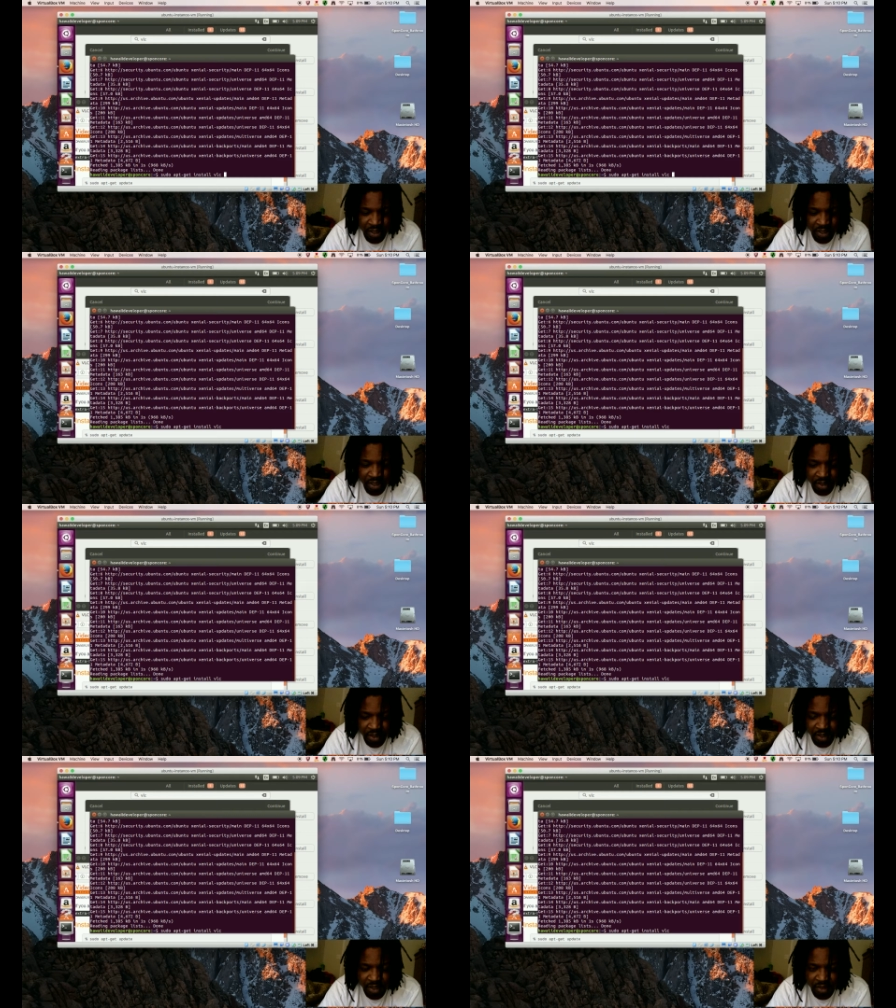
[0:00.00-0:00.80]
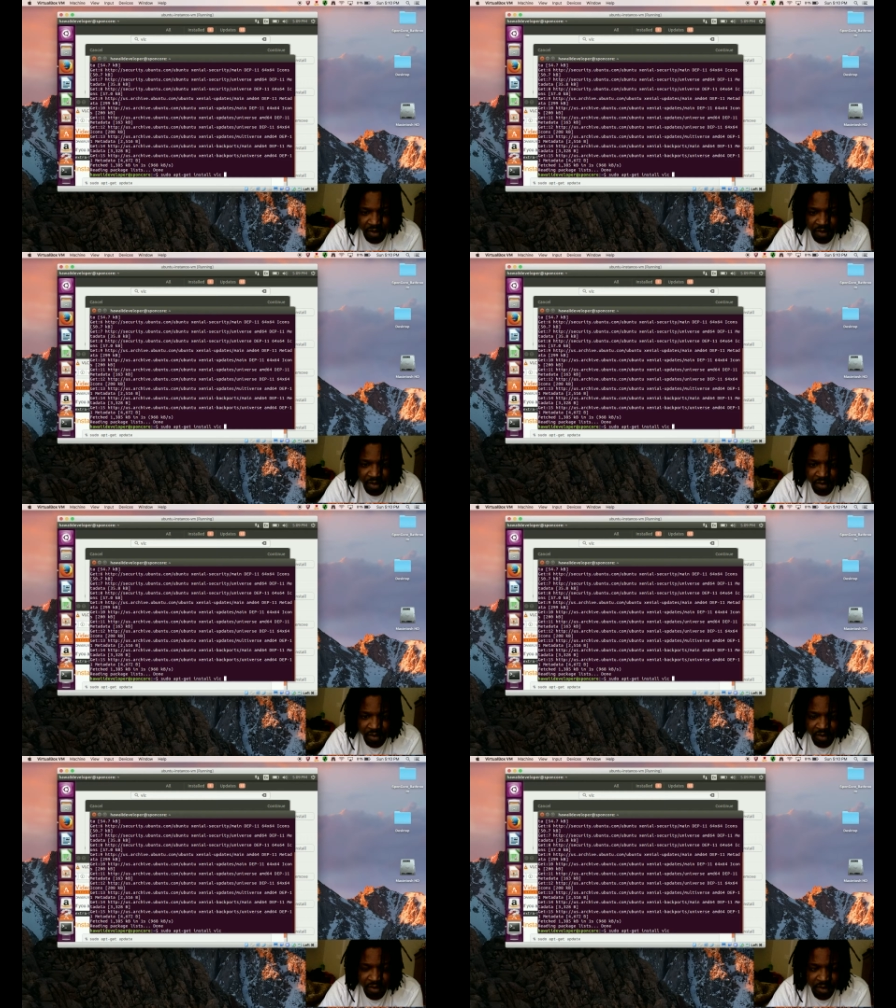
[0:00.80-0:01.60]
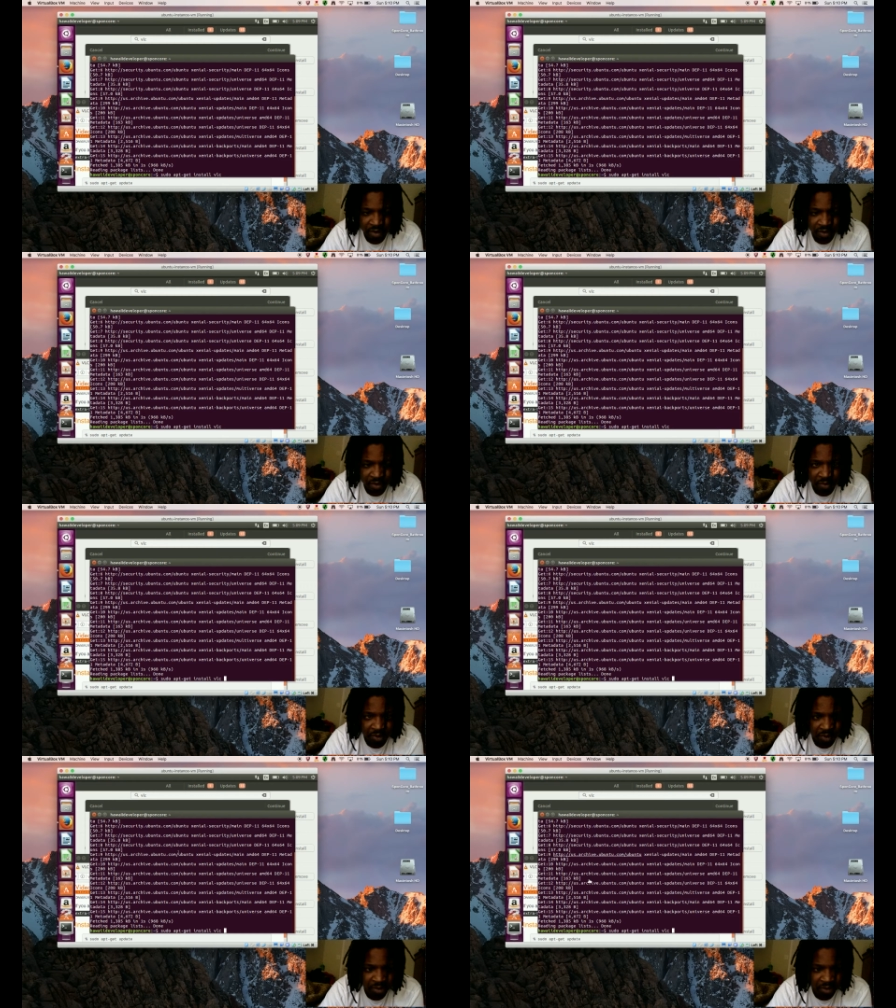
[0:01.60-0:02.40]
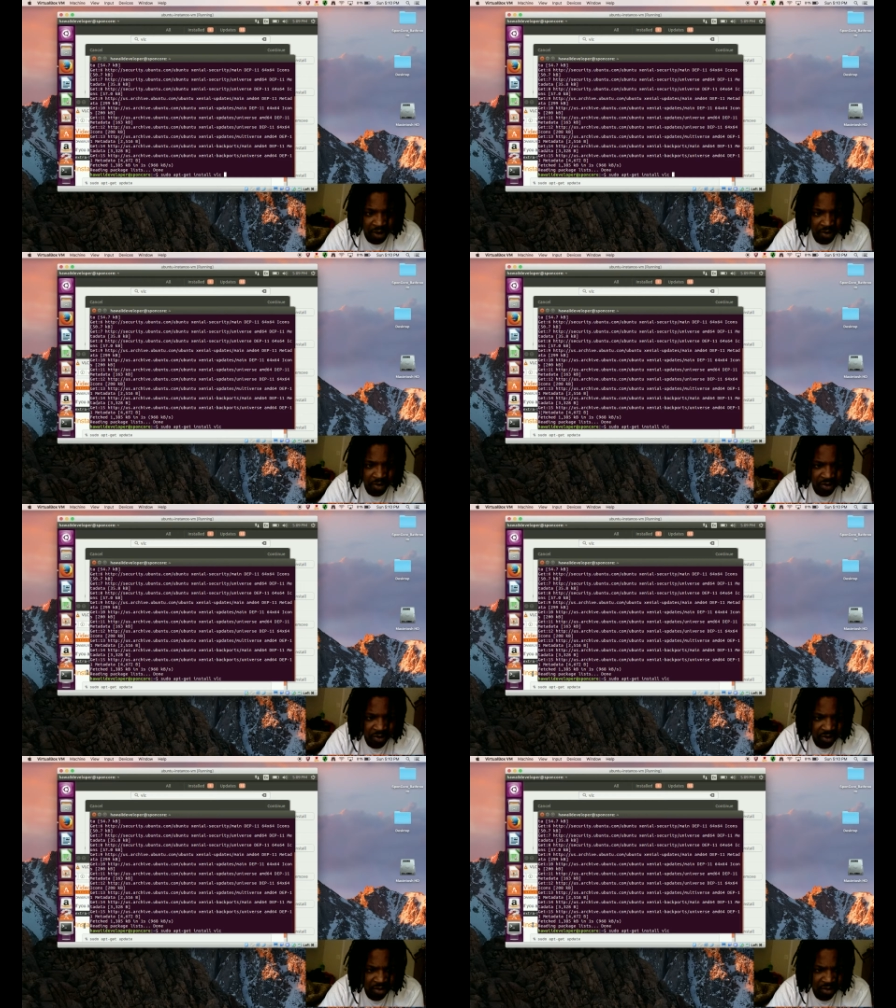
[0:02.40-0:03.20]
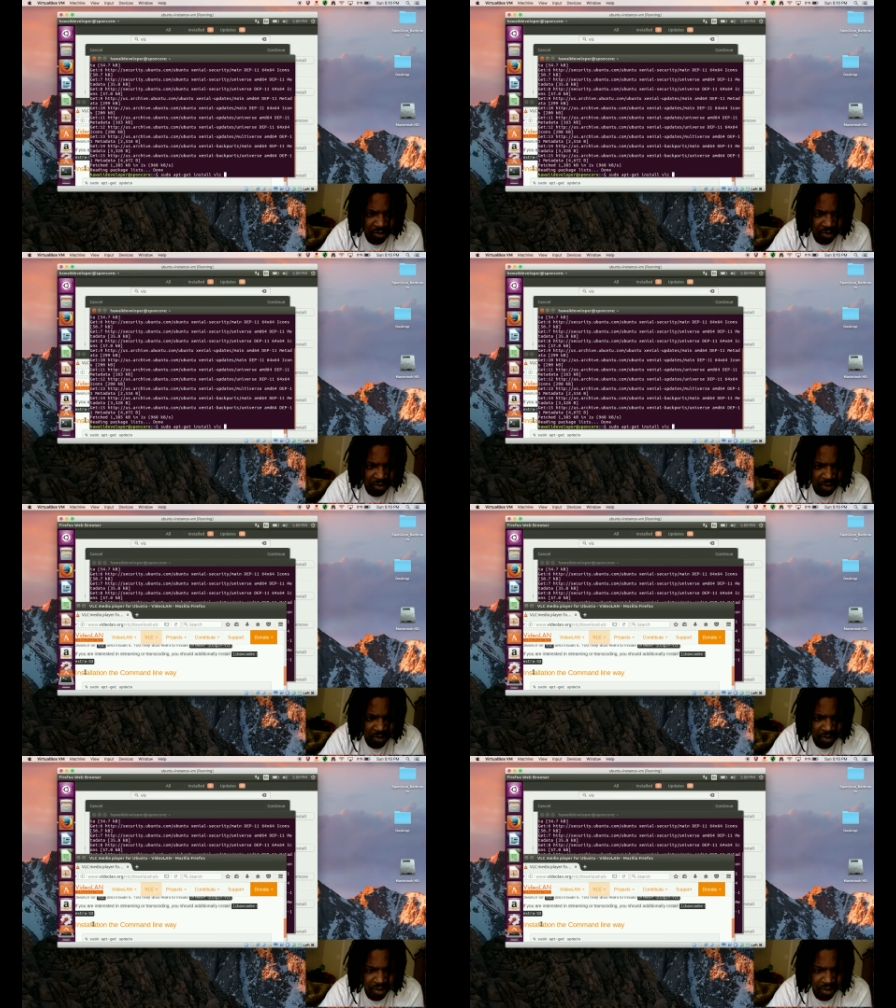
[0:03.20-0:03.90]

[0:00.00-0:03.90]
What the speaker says: Then what was it? Browser? Was it browser?